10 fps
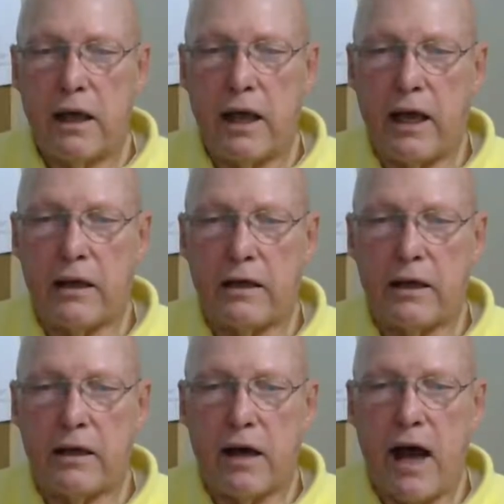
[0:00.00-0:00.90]
And
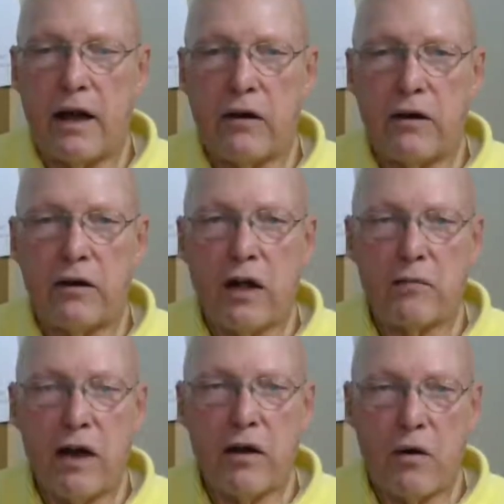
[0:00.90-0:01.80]
I learned on
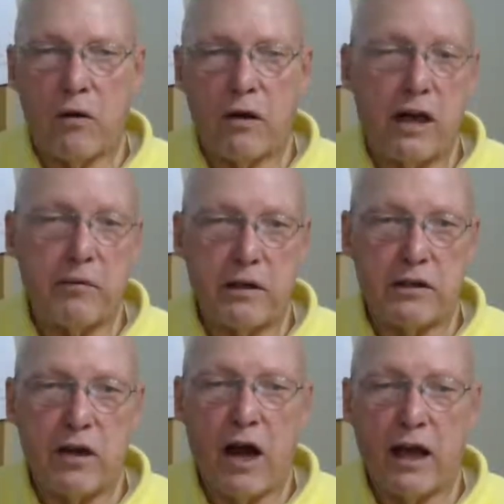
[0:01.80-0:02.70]
my own, and I've been
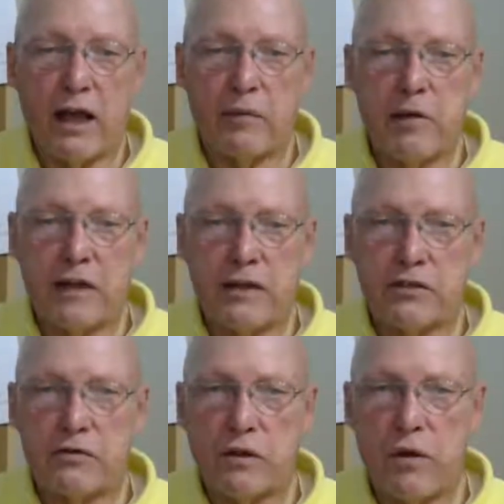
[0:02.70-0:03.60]
talking about
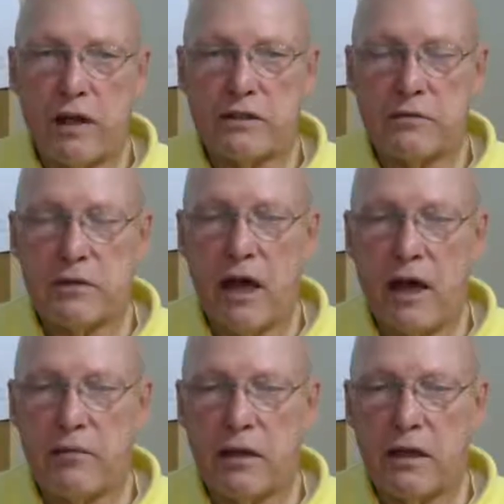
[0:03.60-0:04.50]
this for quite some
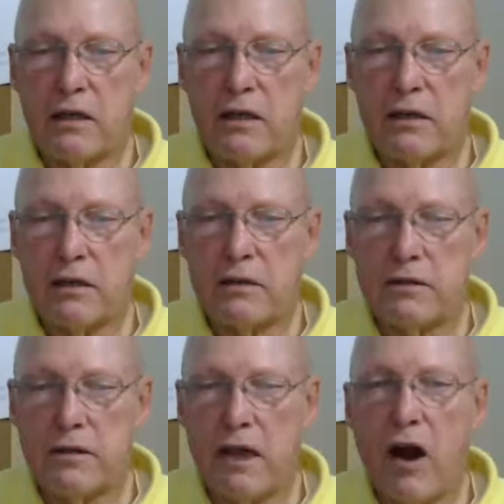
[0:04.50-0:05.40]
time,
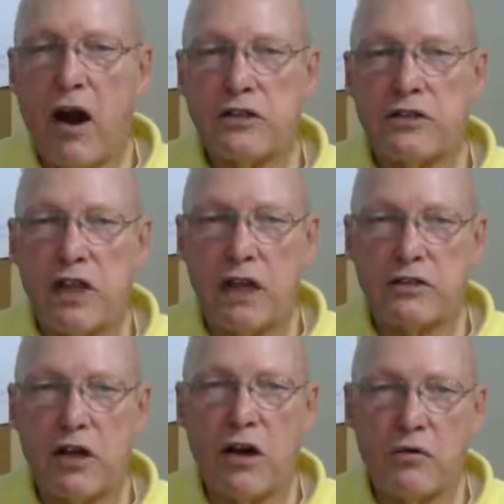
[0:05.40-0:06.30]
that heart
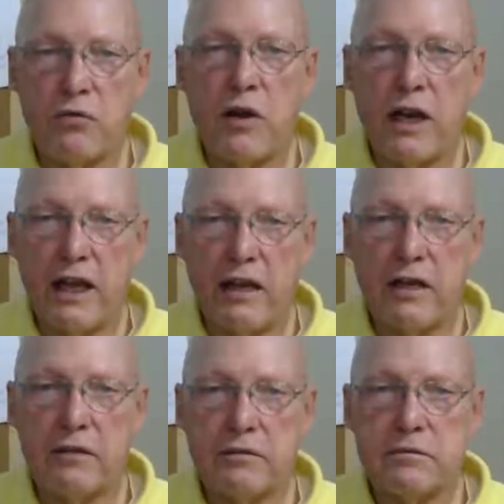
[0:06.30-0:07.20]
stents aren't really
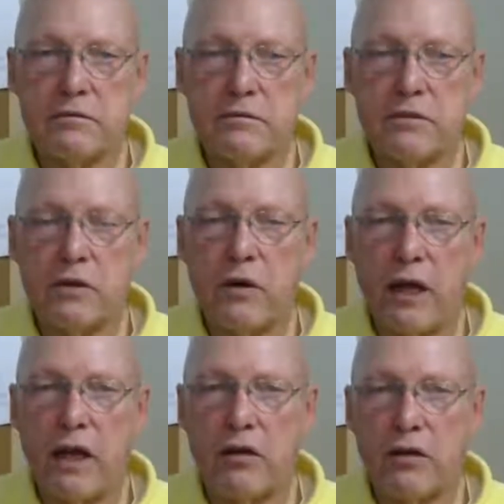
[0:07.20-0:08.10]
doing
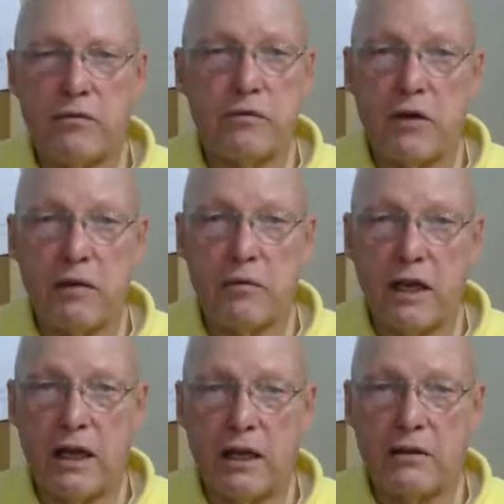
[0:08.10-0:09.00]
any good for
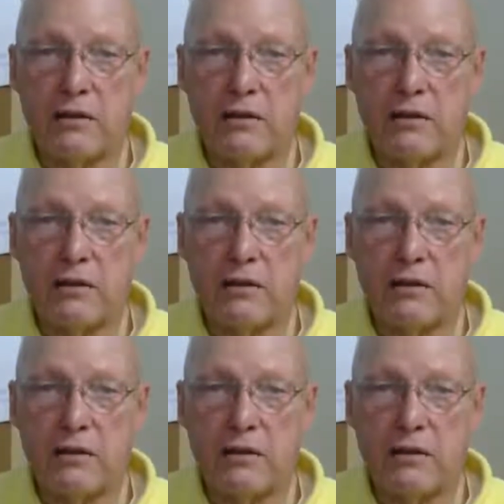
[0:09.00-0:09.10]
anybody.